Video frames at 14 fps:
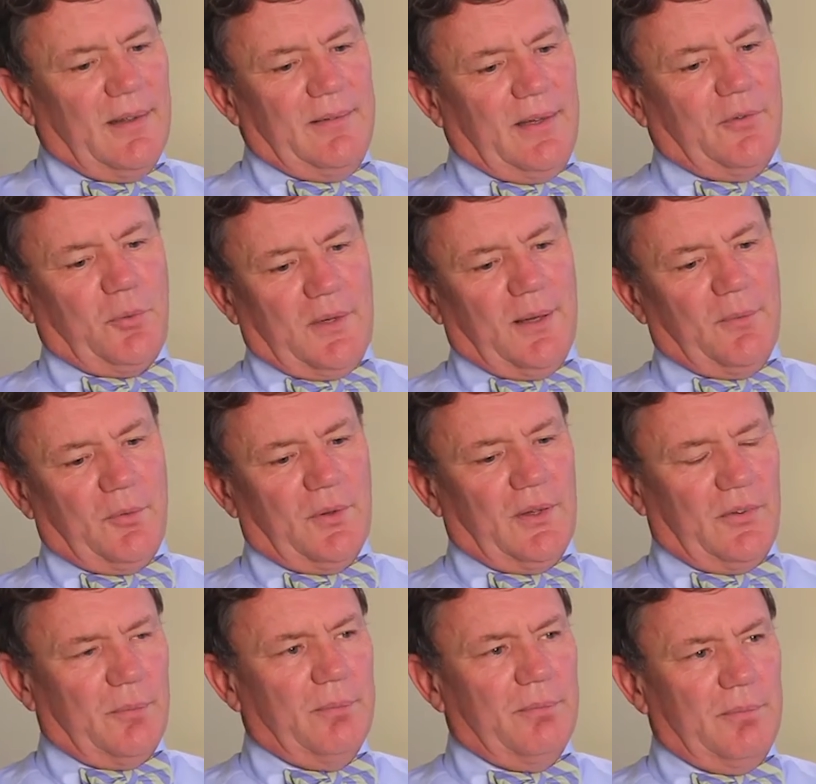That's what happens with
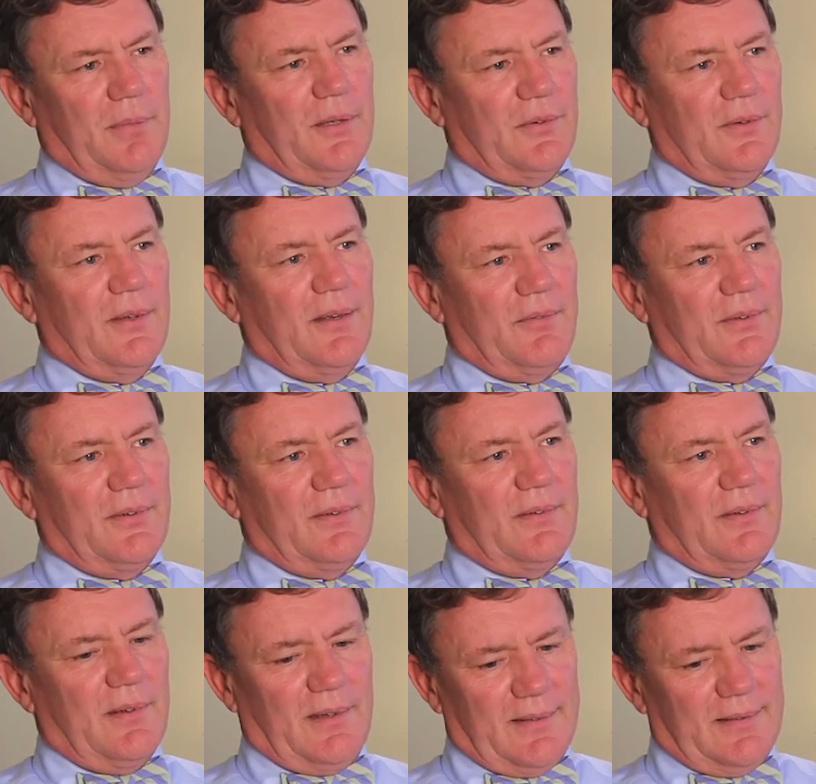these budget
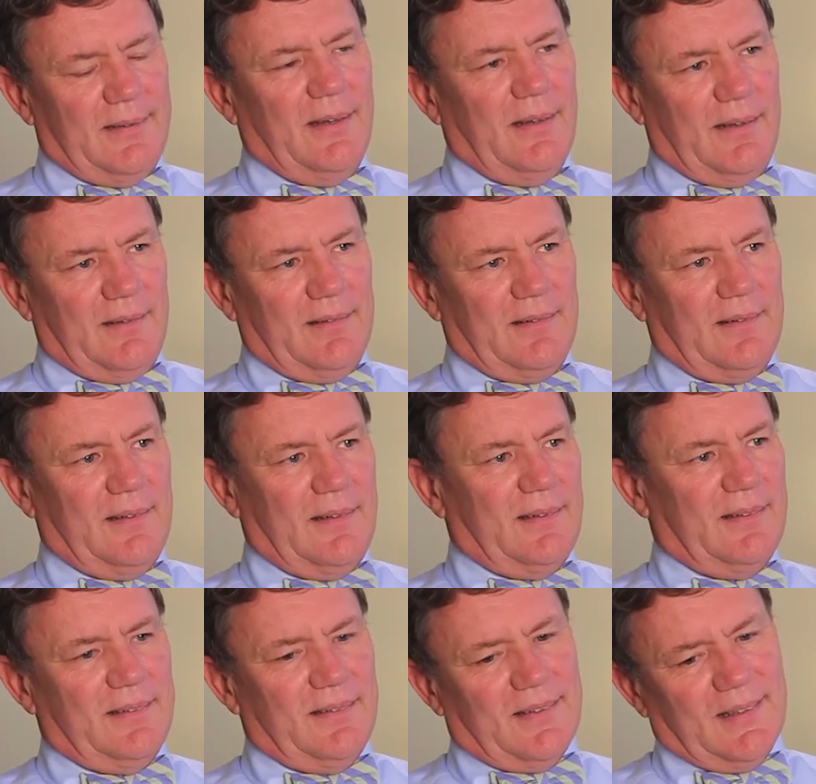deficits and the debt
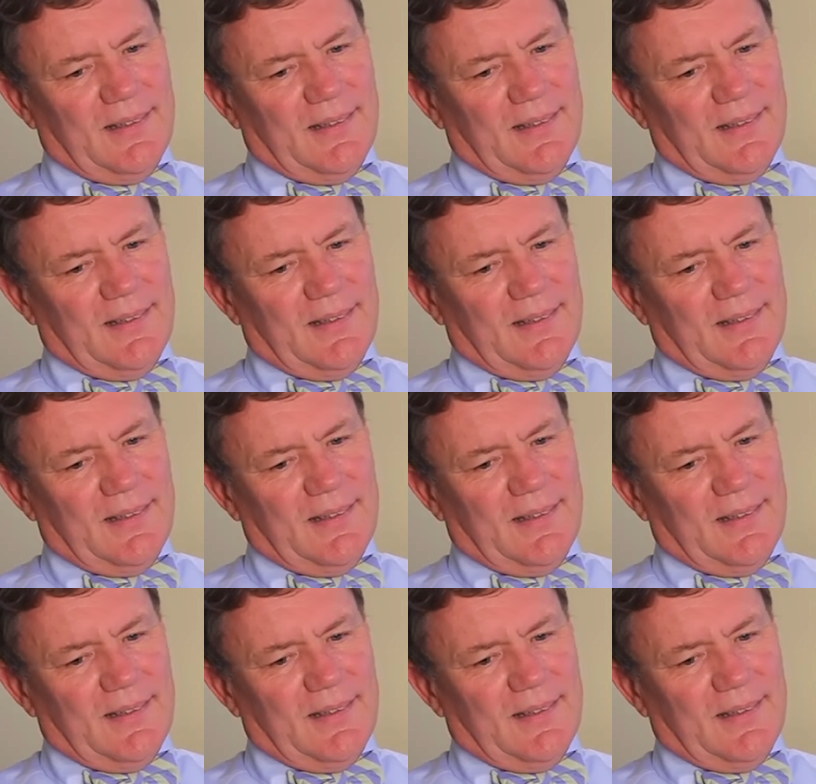and the